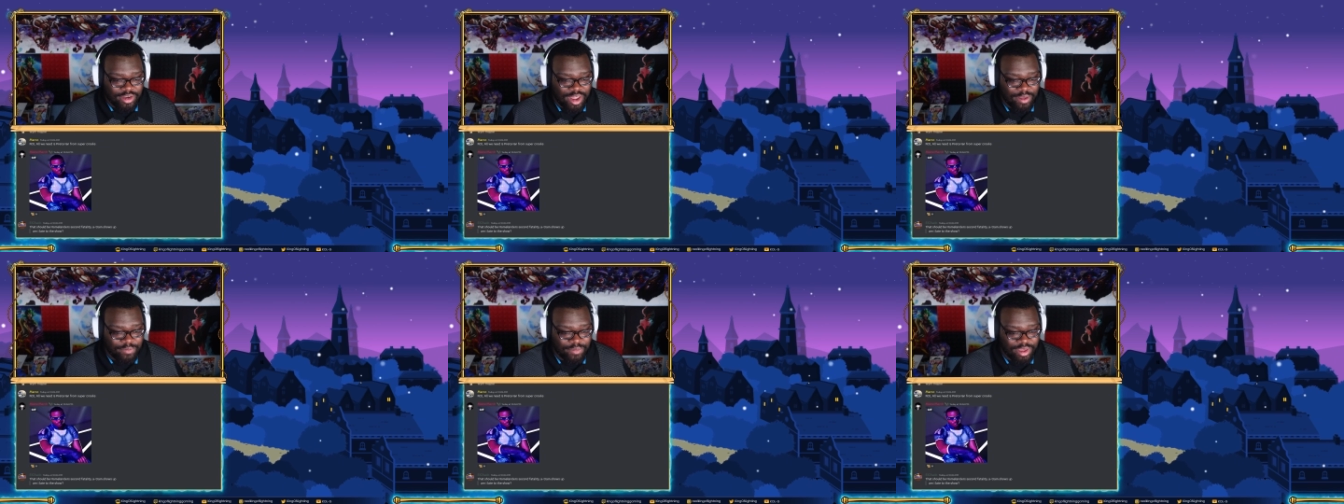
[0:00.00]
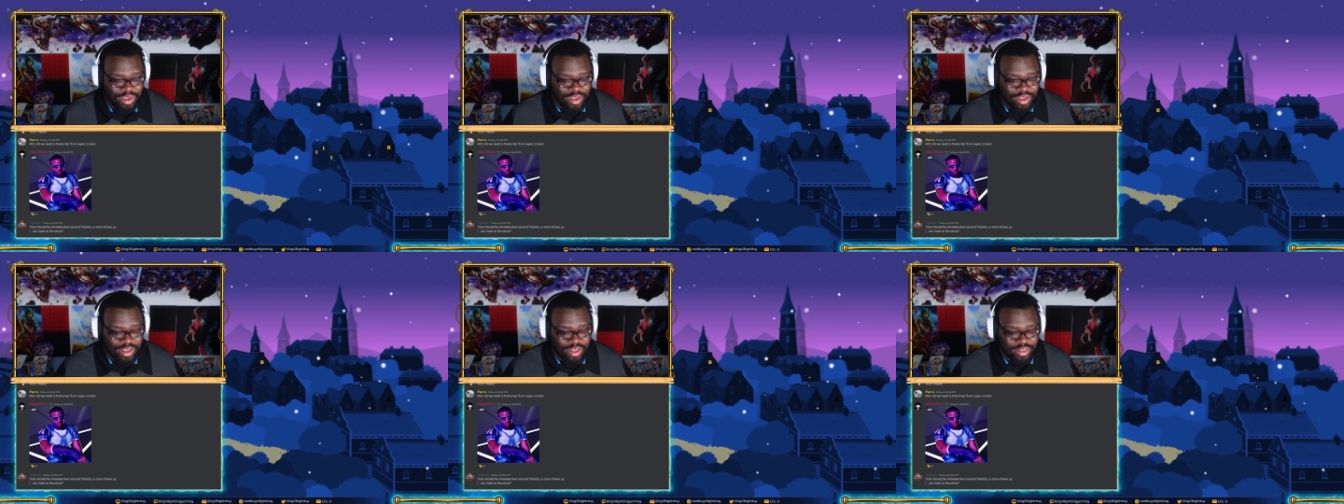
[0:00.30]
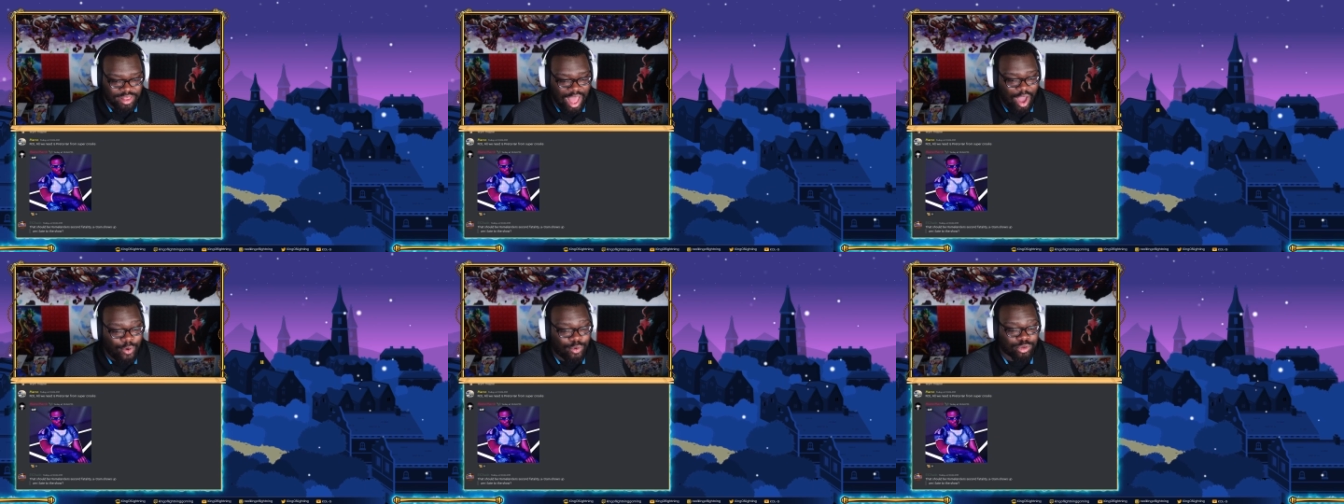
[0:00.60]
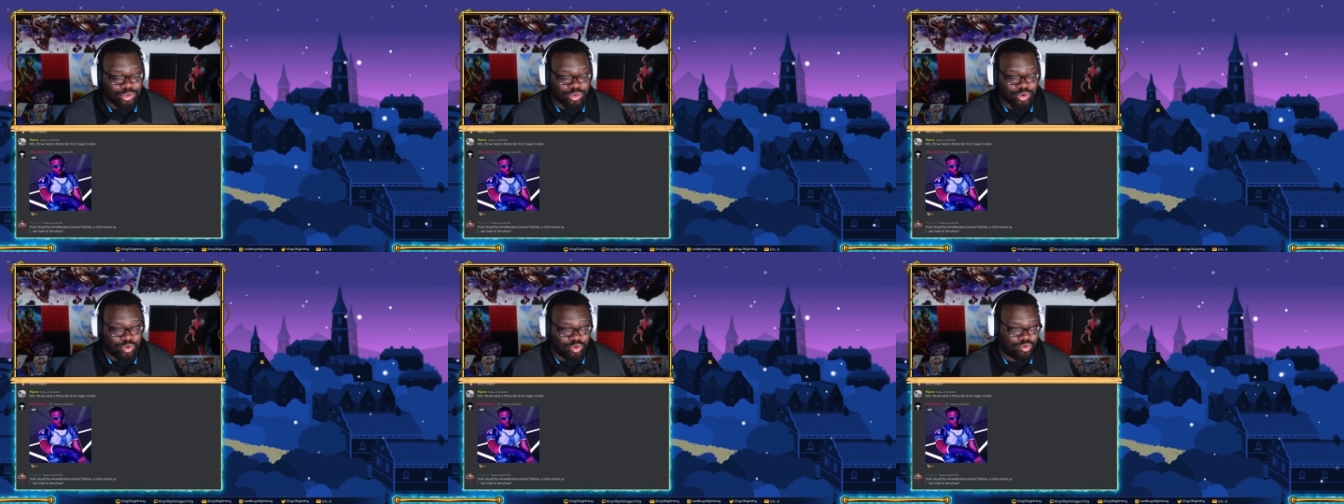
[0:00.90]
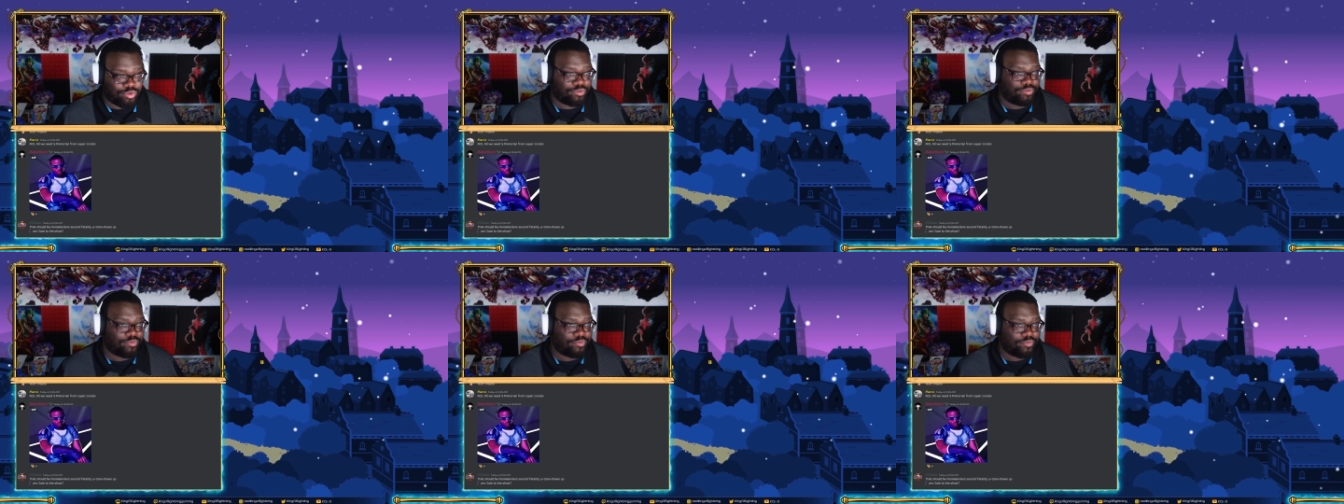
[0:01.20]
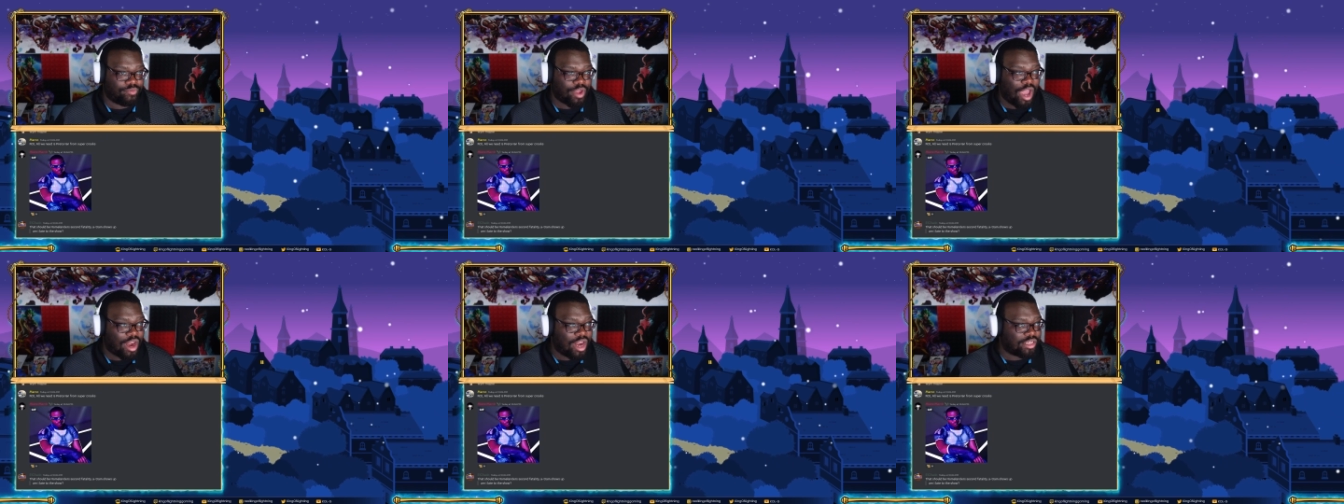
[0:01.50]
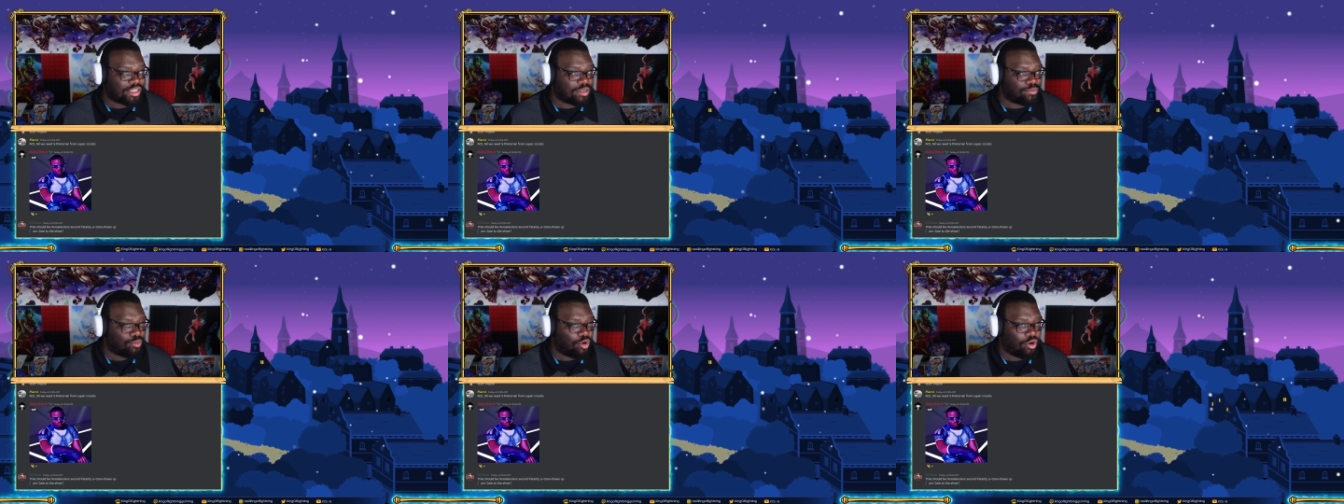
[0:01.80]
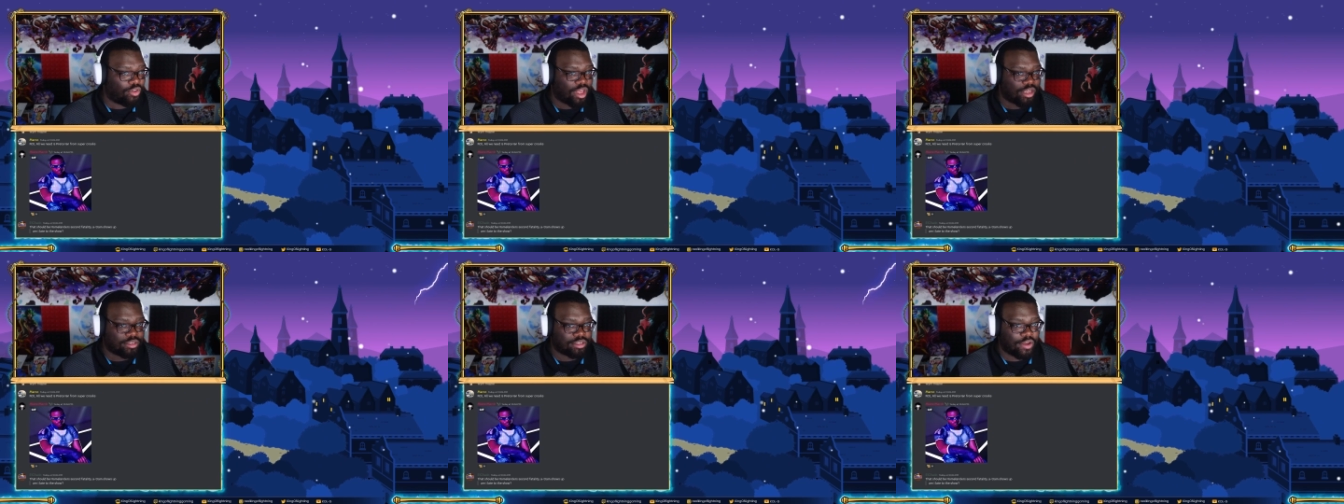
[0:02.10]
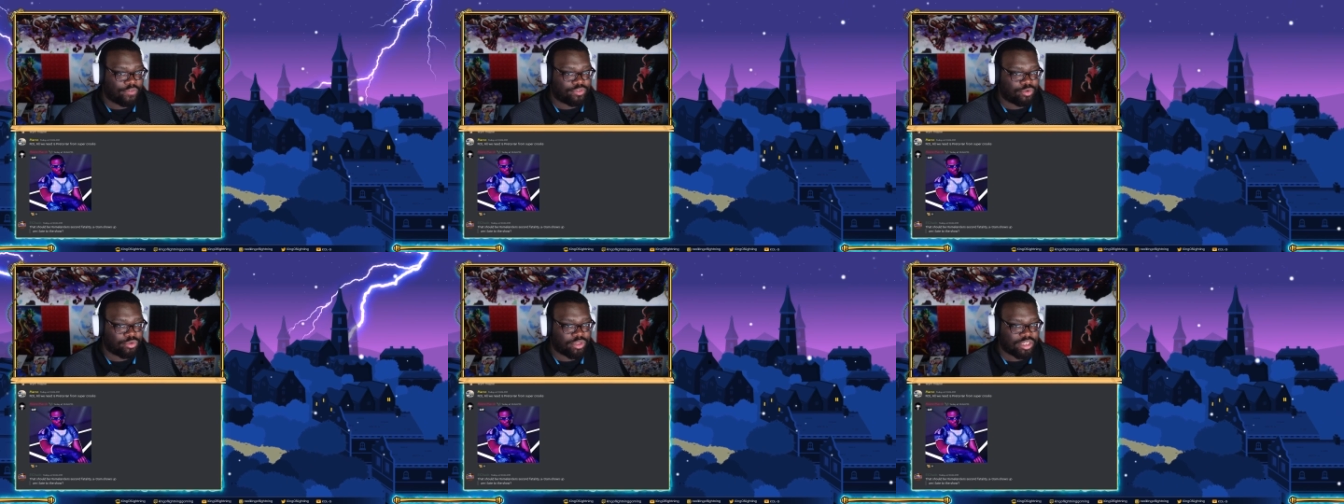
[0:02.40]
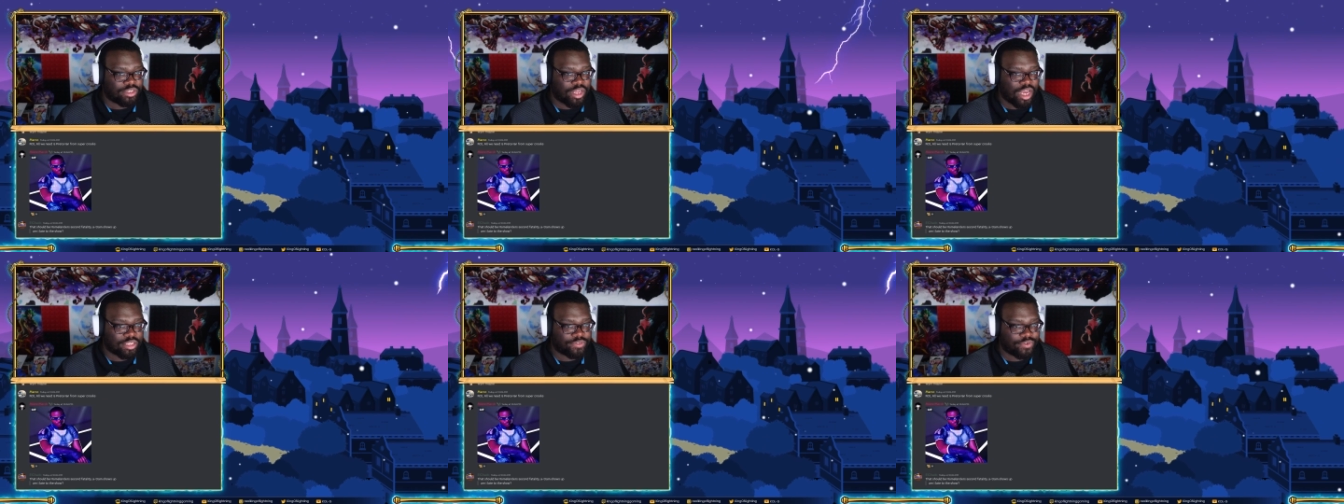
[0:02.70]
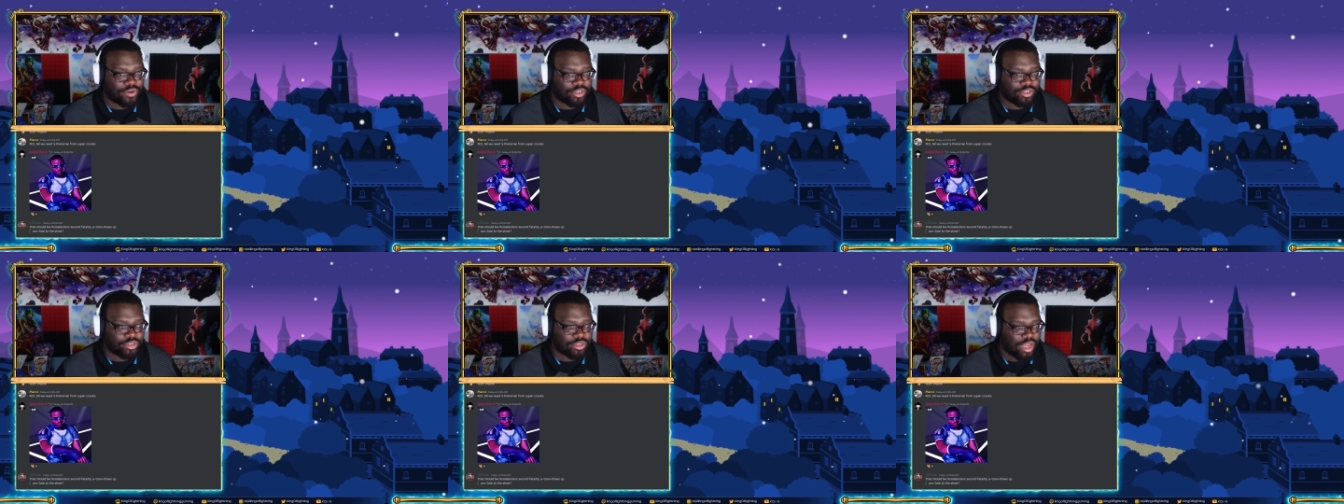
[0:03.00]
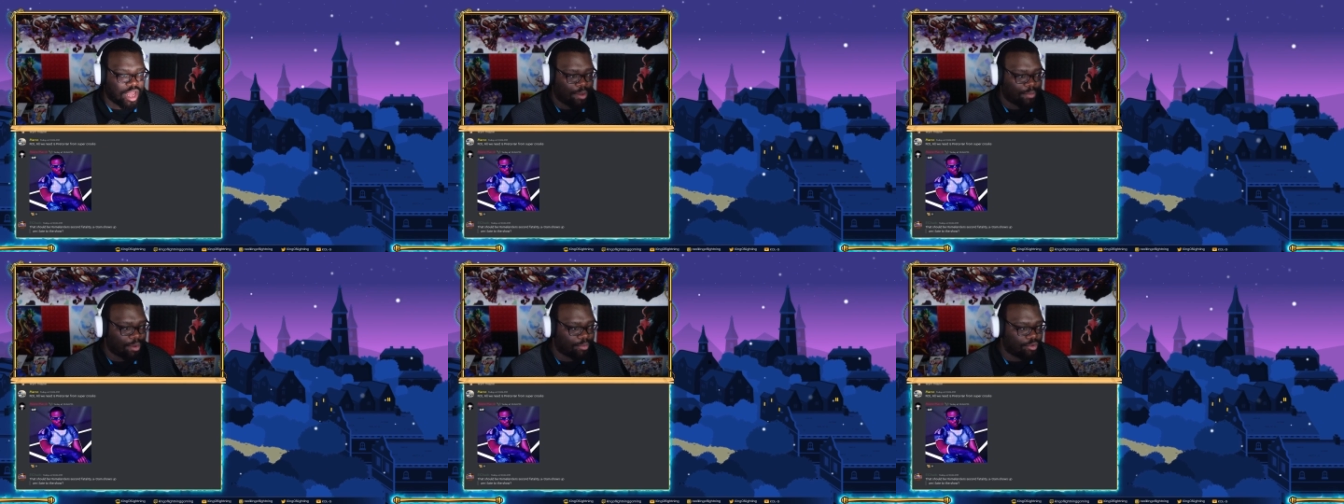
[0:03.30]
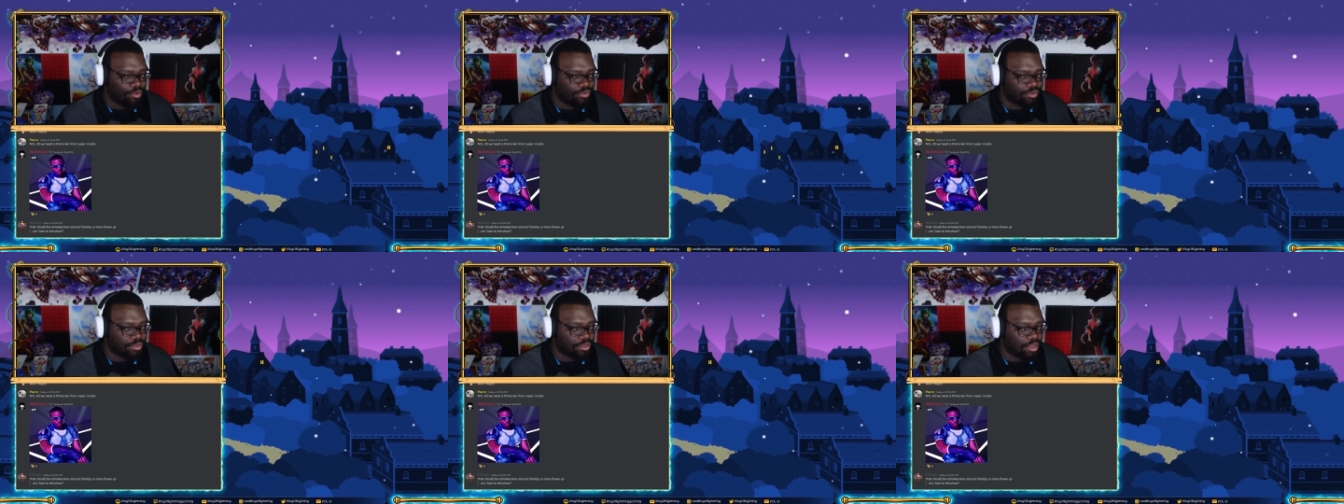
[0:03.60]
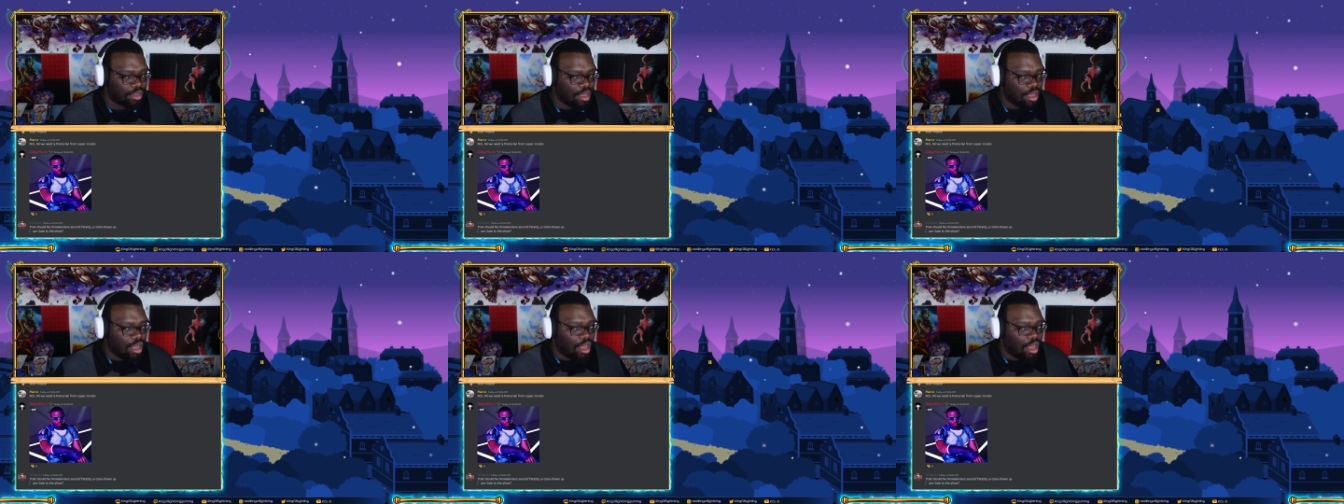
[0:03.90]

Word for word: Let me... That was cool. I need to see more of that stuff, too. These guys' finishers and combat moves.